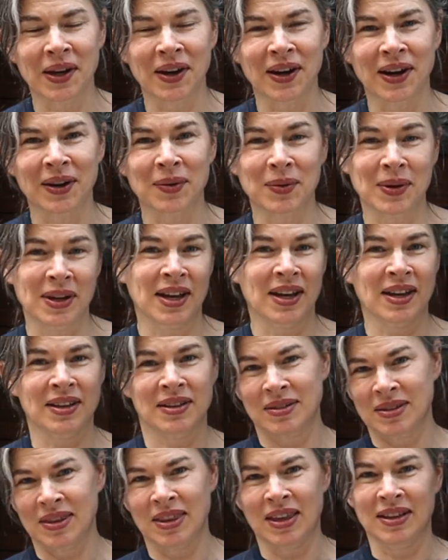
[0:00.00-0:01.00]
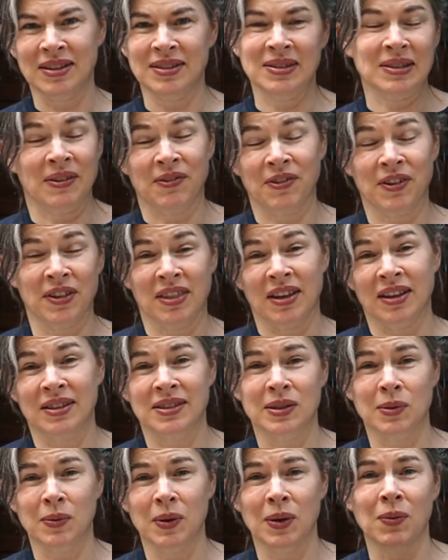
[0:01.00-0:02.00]
are, we had different things
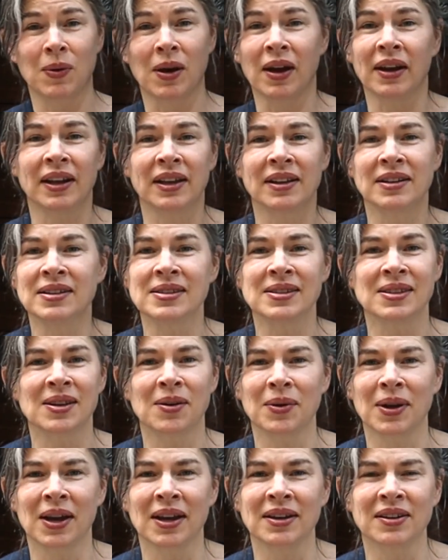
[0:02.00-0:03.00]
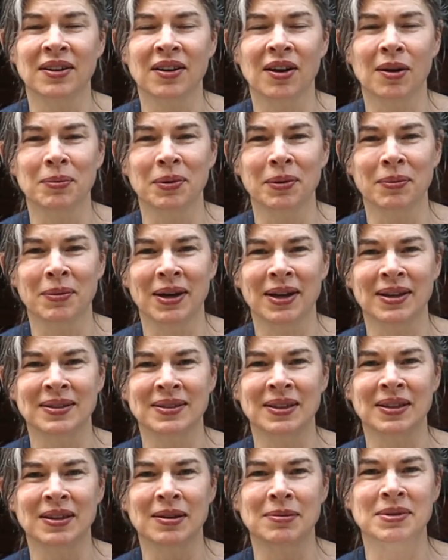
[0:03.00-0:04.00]
that we wanted, so we had to compromise
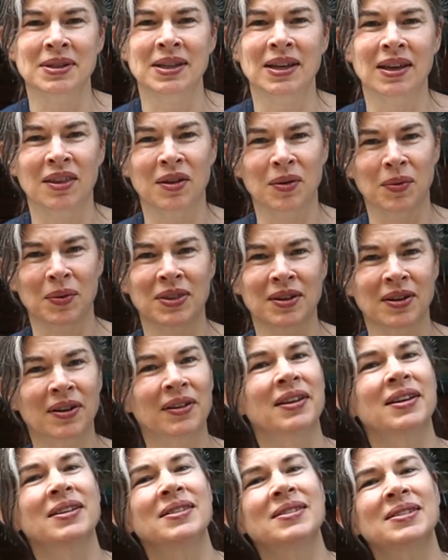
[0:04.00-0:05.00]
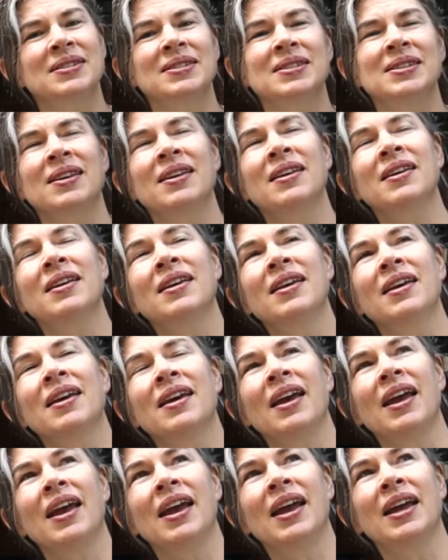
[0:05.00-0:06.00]
and come together with our lists.
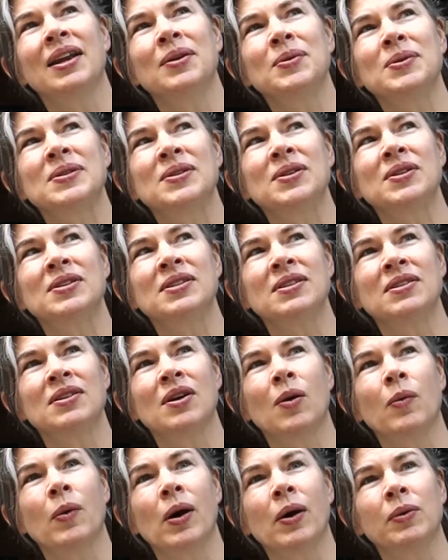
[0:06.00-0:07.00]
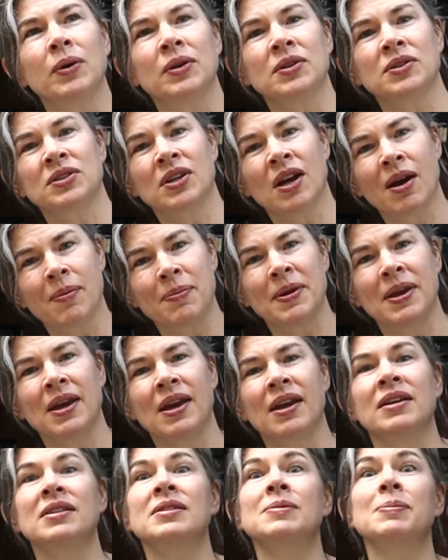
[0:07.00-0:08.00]
And it was good to know while we were
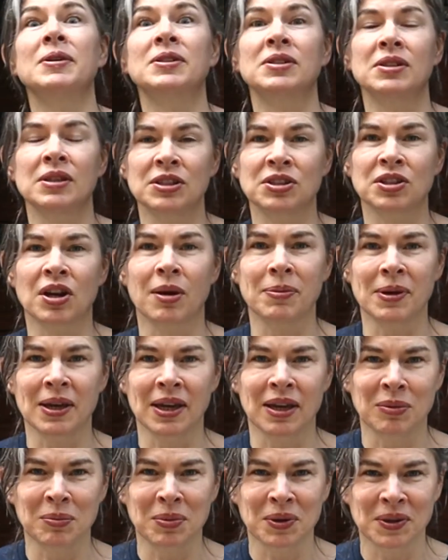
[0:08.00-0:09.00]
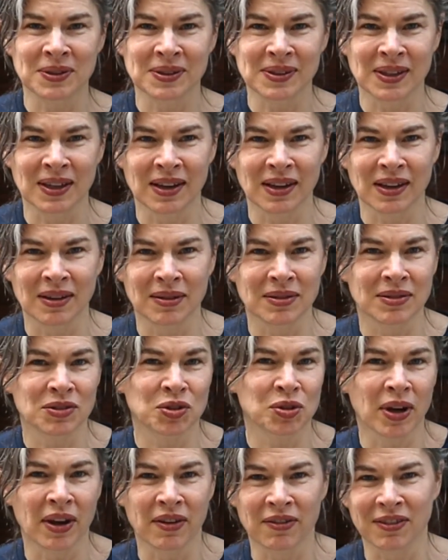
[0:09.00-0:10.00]
shopping, especially shopping in person and
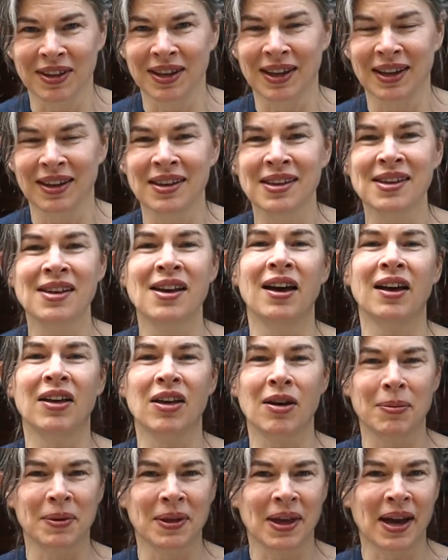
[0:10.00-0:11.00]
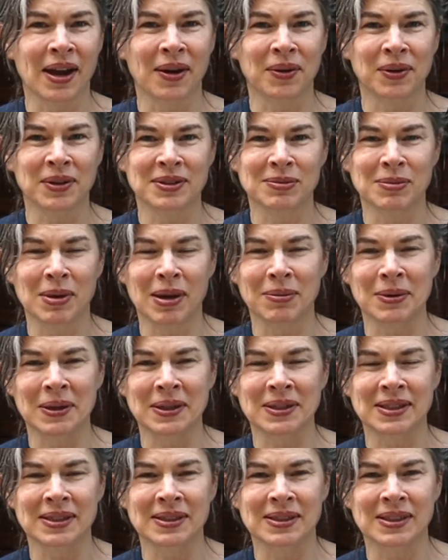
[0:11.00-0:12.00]
traveling a couple hours maybe
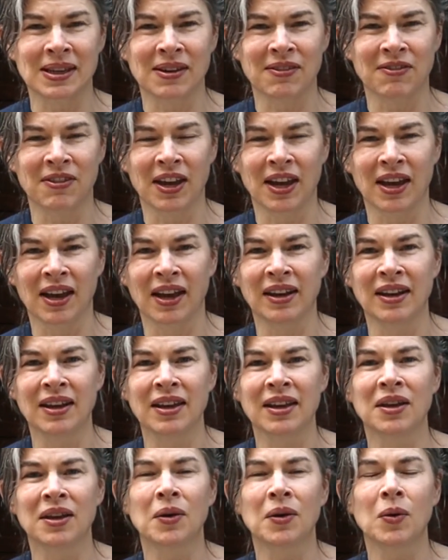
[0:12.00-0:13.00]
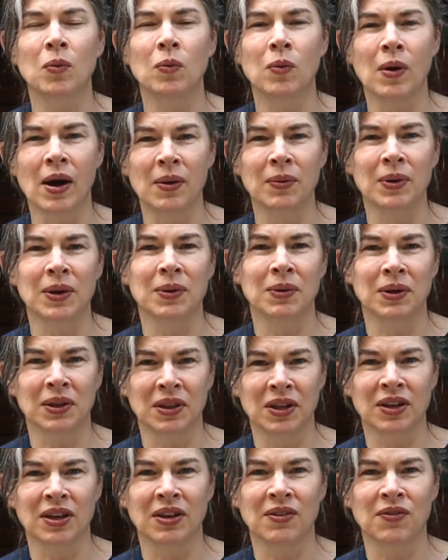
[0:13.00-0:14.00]
to see a van, what we were
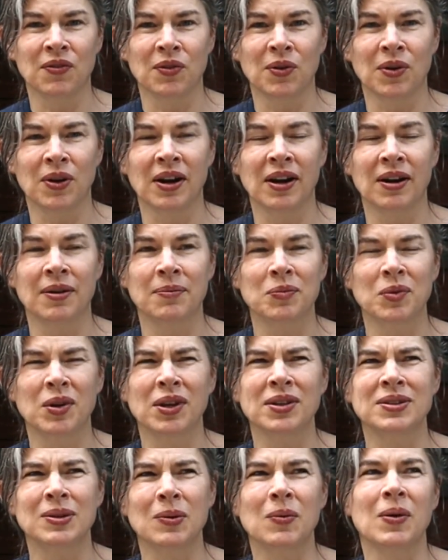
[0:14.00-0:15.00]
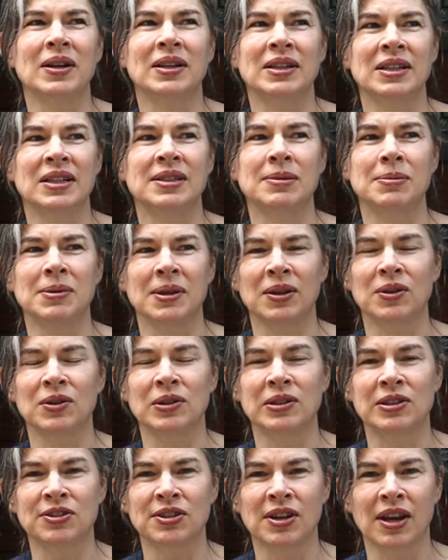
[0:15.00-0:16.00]
looking for. We also wanted it to be in
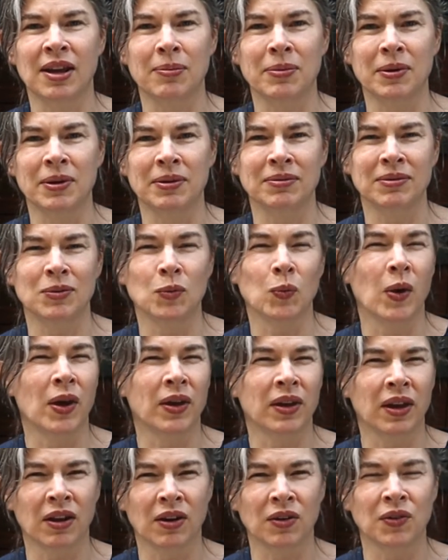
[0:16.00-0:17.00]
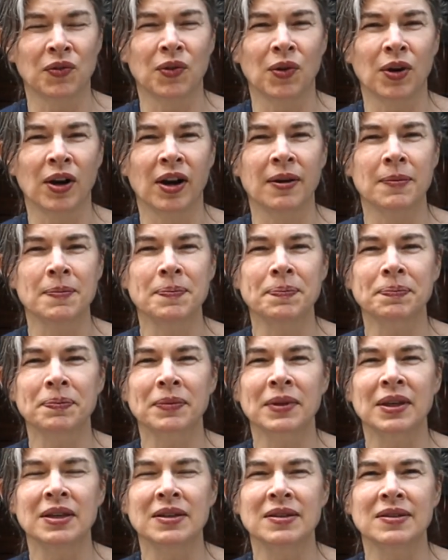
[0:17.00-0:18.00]
good shape and well cared for.
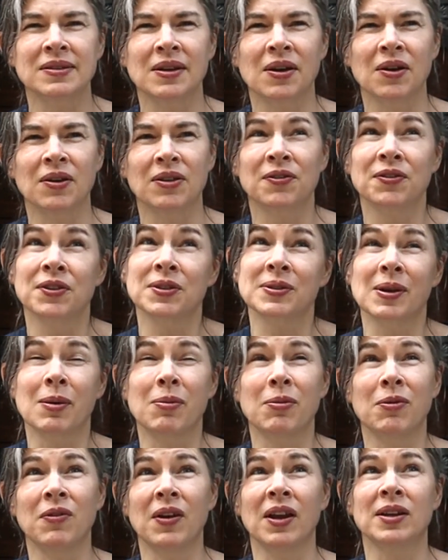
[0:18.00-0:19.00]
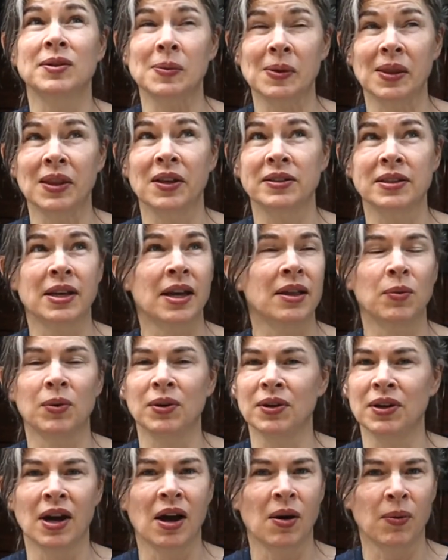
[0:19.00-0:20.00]
So the first couple of vans we looked at were
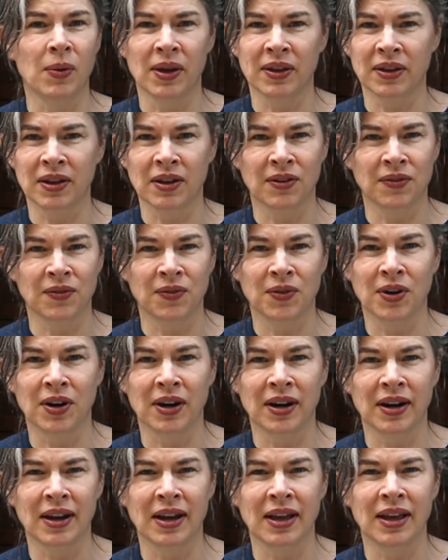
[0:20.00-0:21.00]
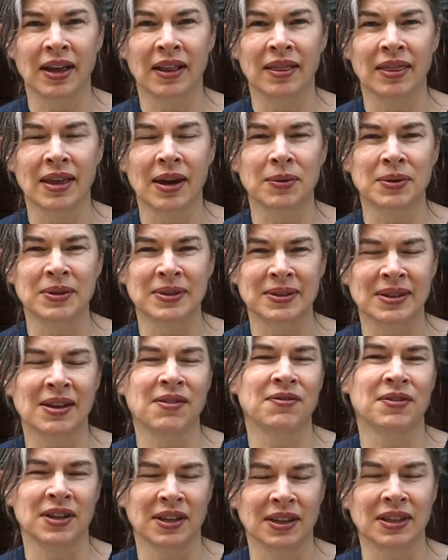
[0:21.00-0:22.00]
not well cared for, and that was
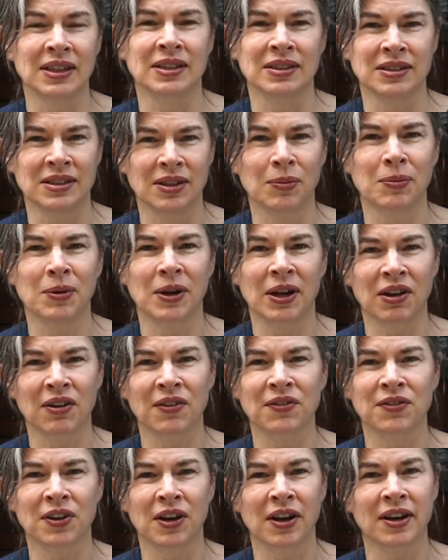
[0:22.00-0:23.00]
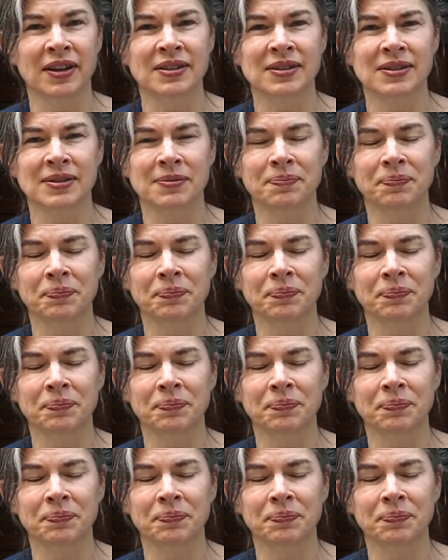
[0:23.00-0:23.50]
definitely a deal breaker for us.